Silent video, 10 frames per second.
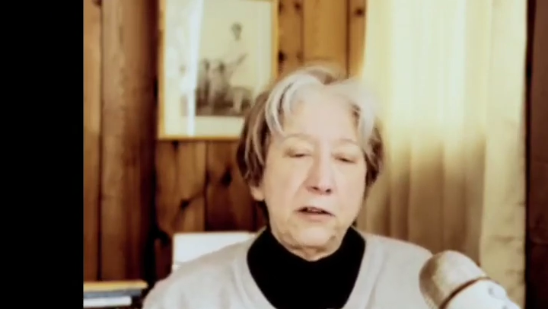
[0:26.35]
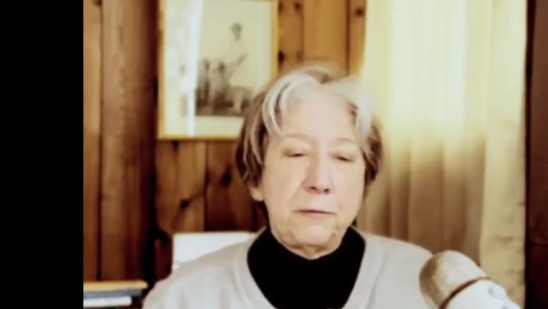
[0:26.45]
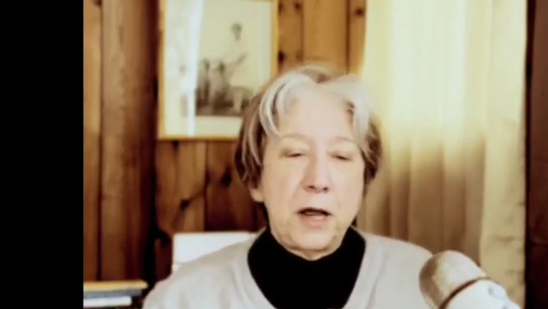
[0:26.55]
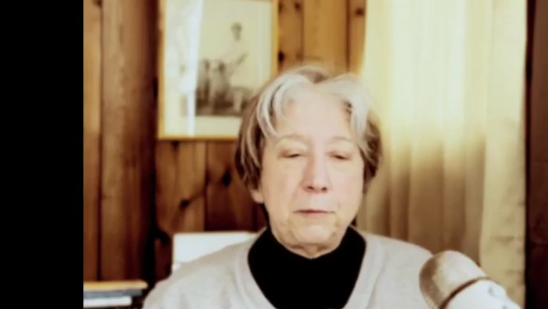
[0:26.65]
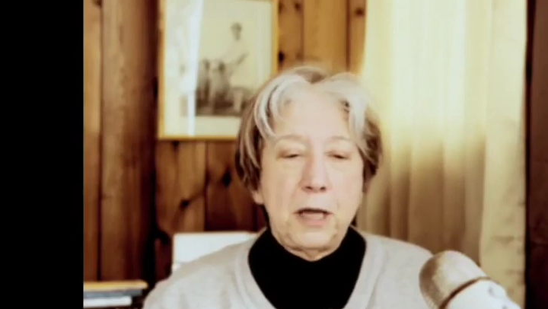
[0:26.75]
of
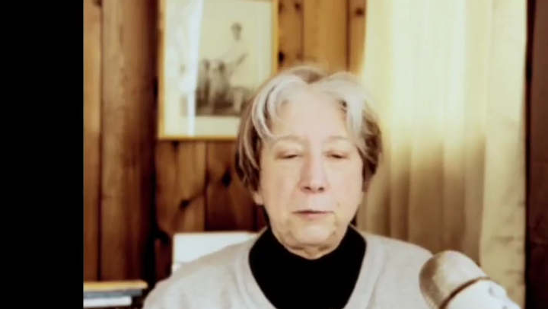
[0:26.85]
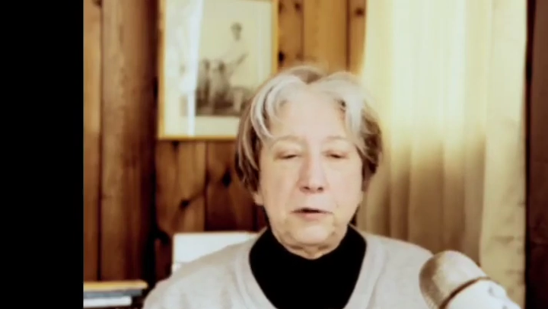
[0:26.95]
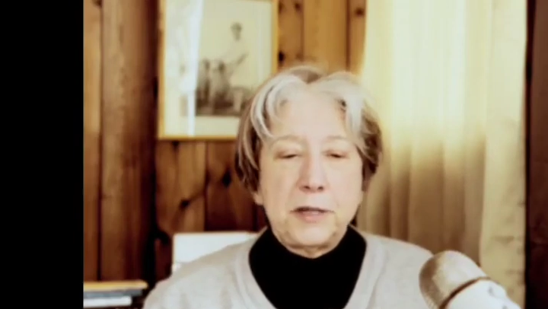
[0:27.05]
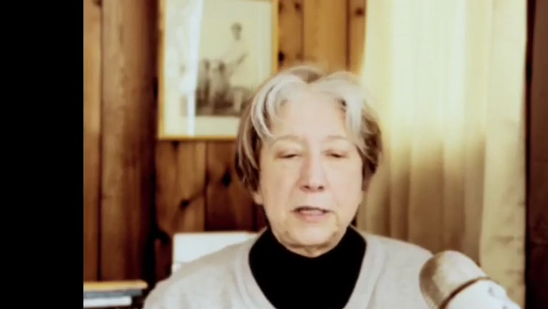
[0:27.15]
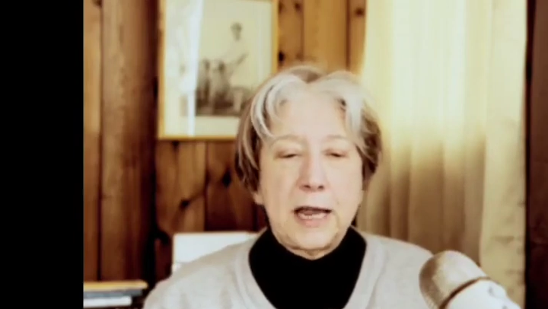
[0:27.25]
my paper
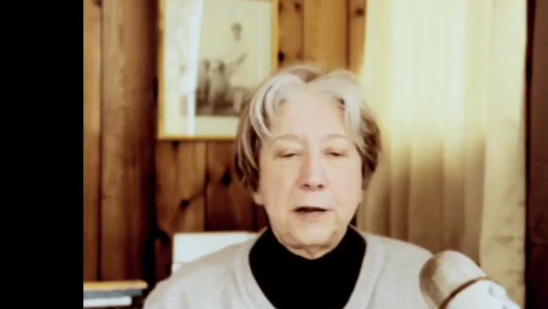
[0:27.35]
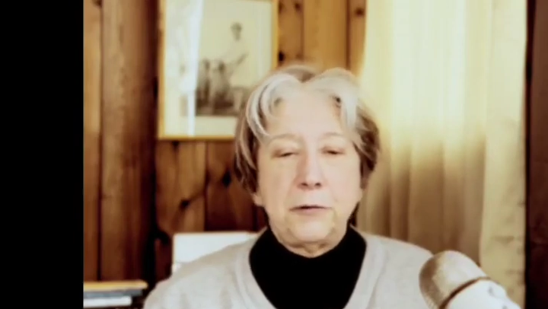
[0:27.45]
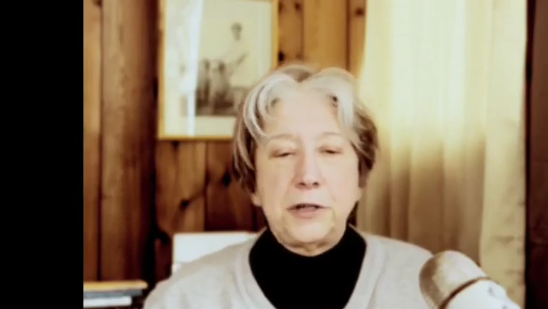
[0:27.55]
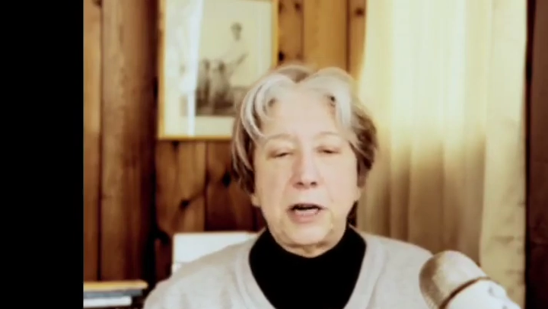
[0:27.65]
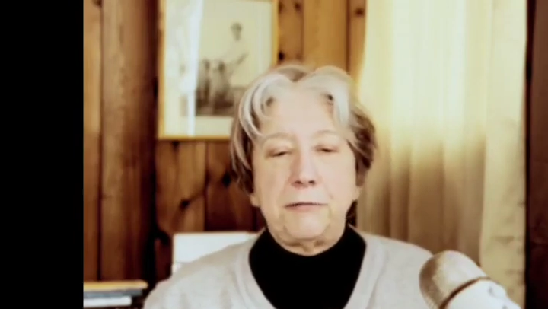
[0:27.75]
is
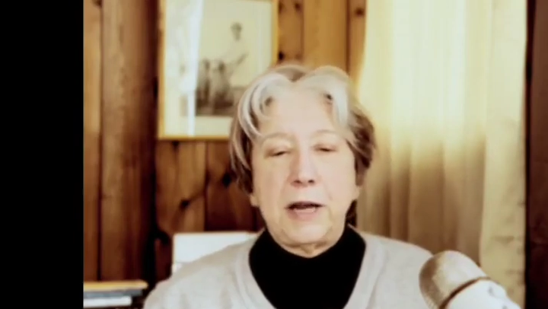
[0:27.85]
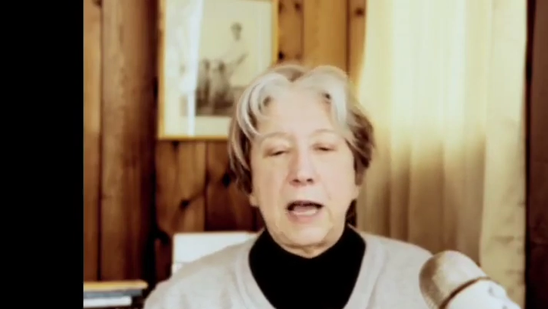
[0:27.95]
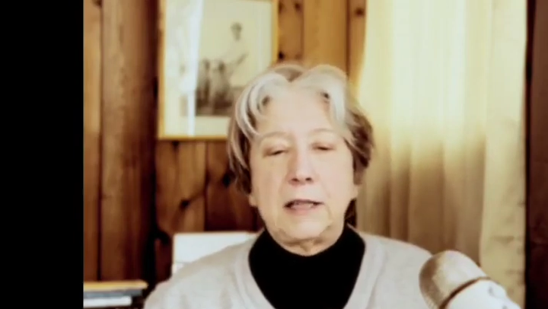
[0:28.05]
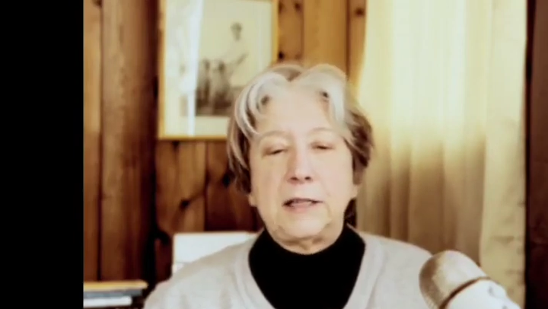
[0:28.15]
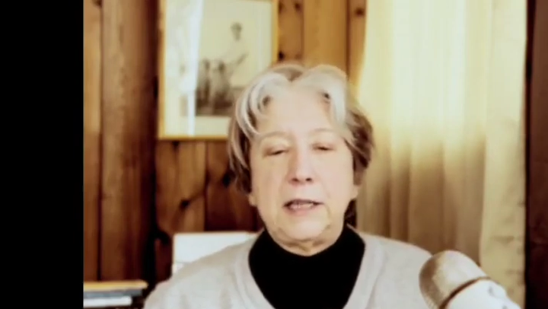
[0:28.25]
Language and
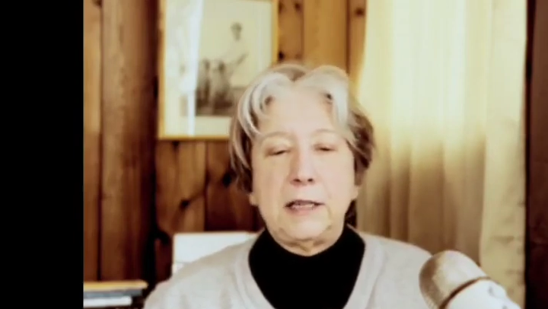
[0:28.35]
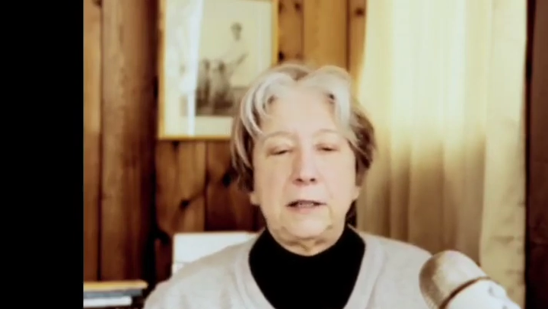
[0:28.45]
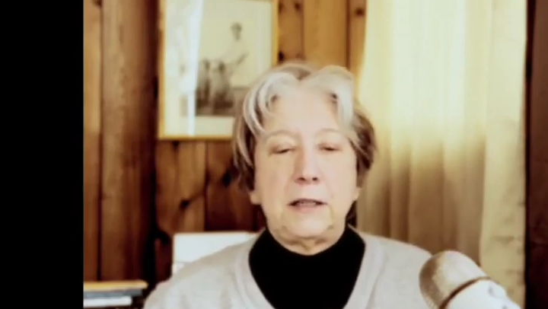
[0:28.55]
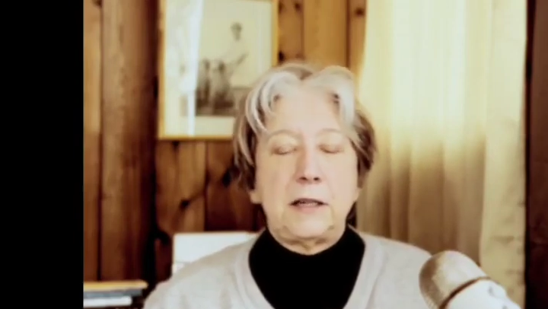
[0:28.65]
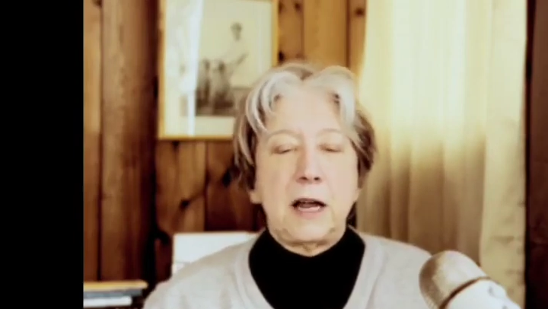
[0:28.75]
Reality in
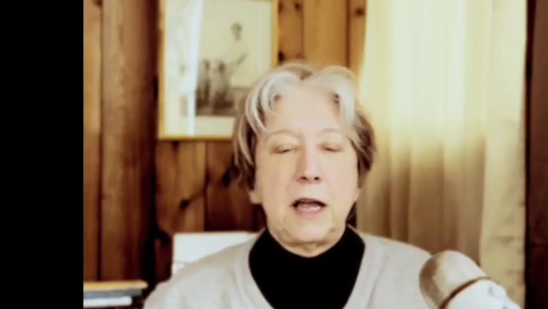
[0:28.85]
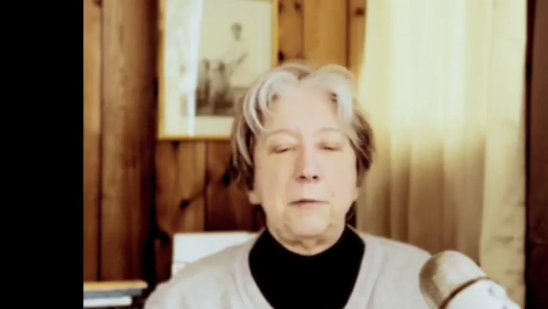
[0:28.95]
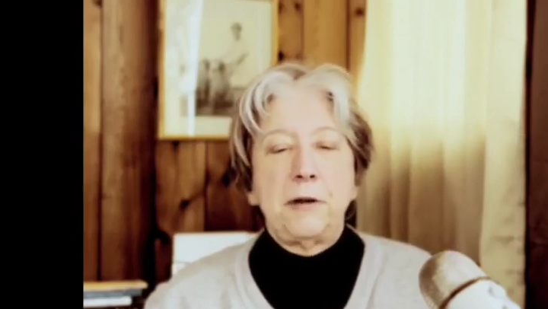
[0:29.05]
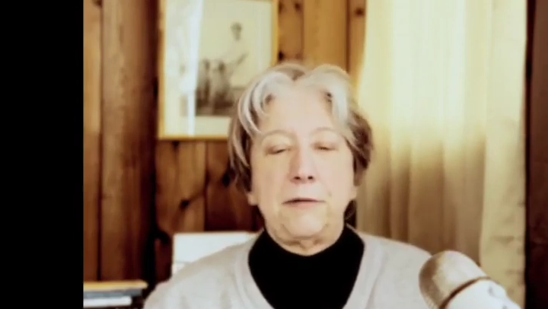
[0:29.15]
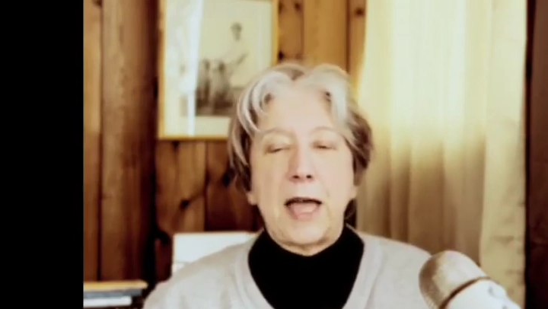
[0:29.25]
the
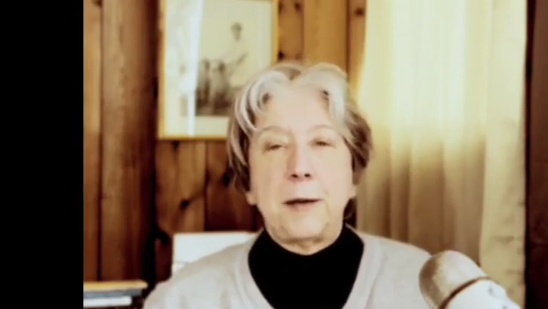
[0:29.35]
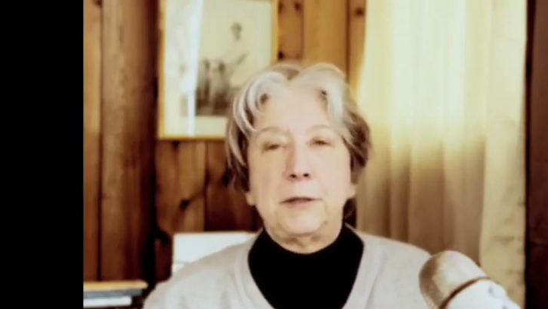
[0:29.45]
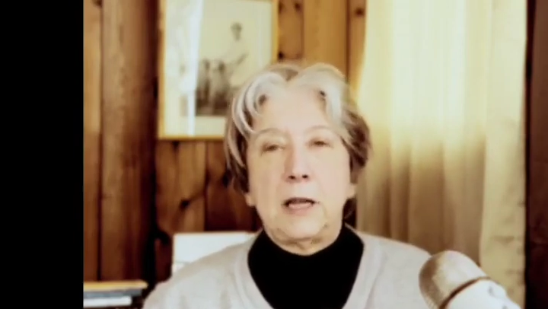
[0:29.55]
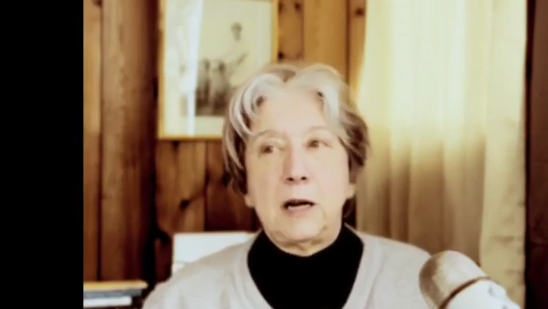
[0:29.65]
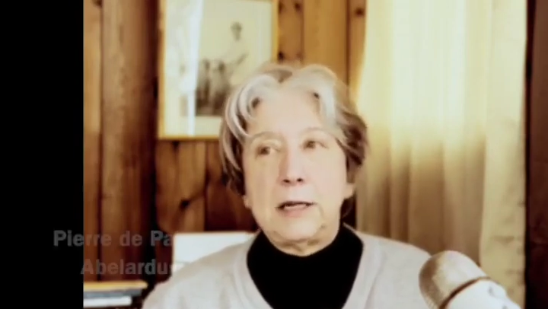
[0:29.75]
Time of
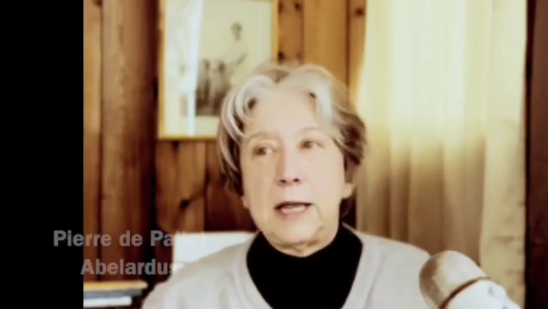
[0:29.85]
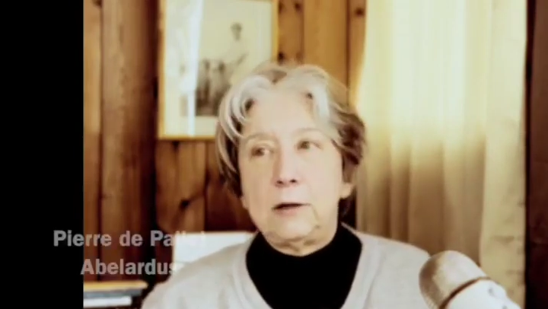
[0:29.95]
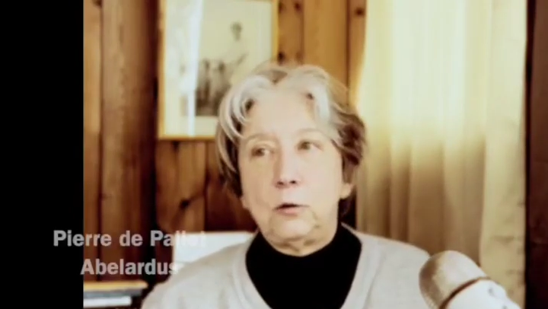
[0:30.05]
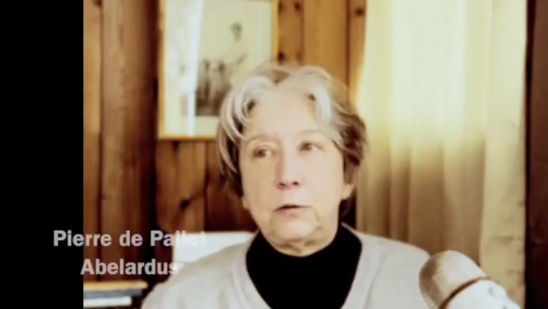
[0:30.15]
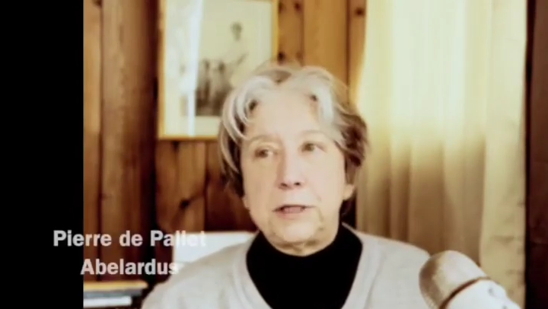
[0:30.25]
Abelard
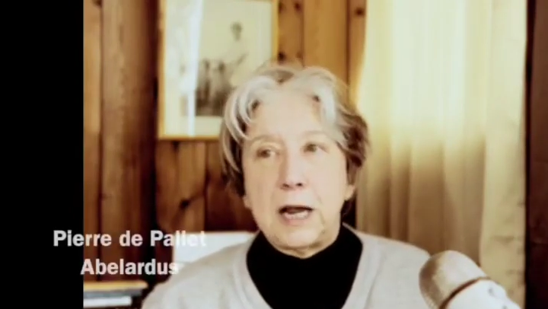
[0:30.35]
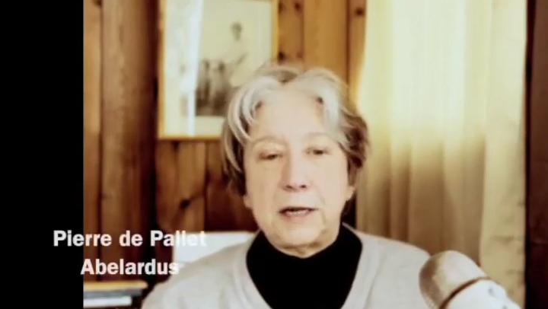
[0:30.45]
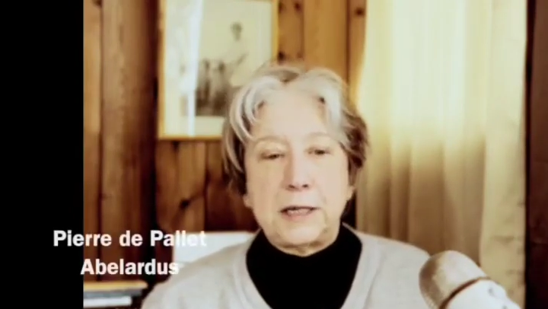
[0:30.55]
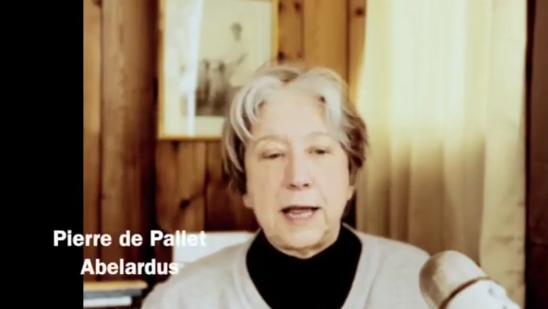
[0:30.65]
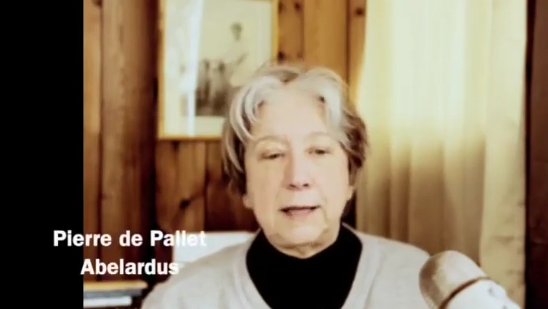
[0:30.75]
and Lu
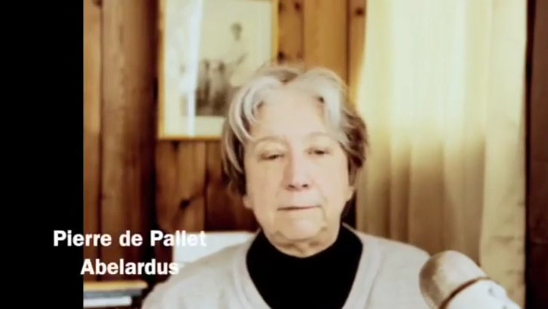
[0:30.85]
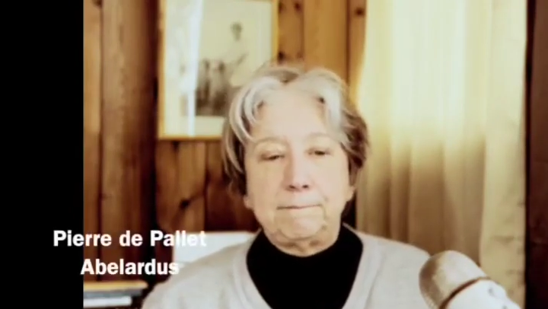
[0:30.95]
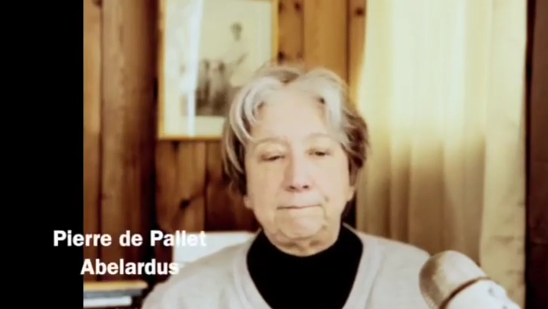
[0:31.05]
Xiangsham.